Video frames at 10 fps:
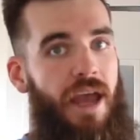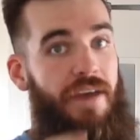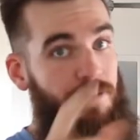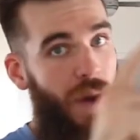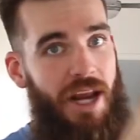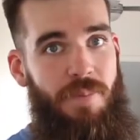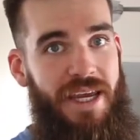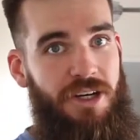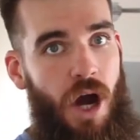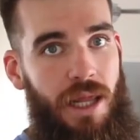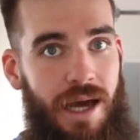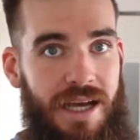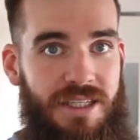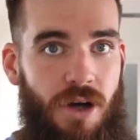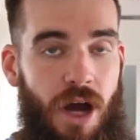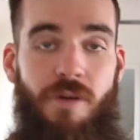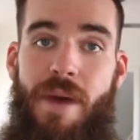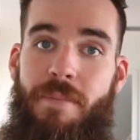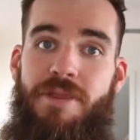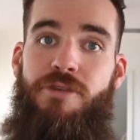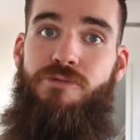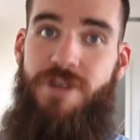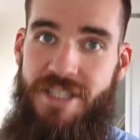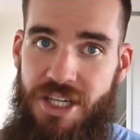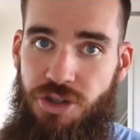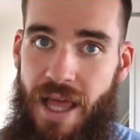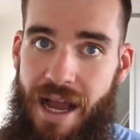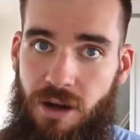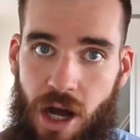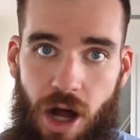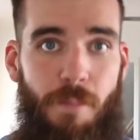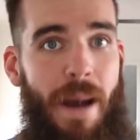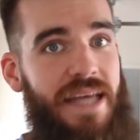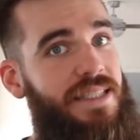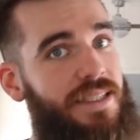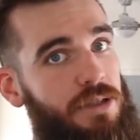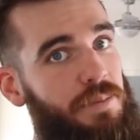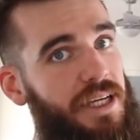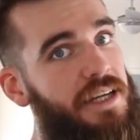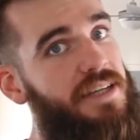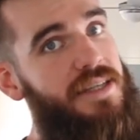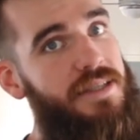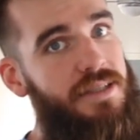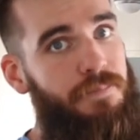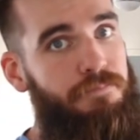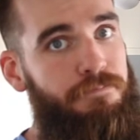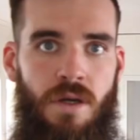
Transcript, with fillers: If you had a big night last night, remember that residual alcohol may still be in your system.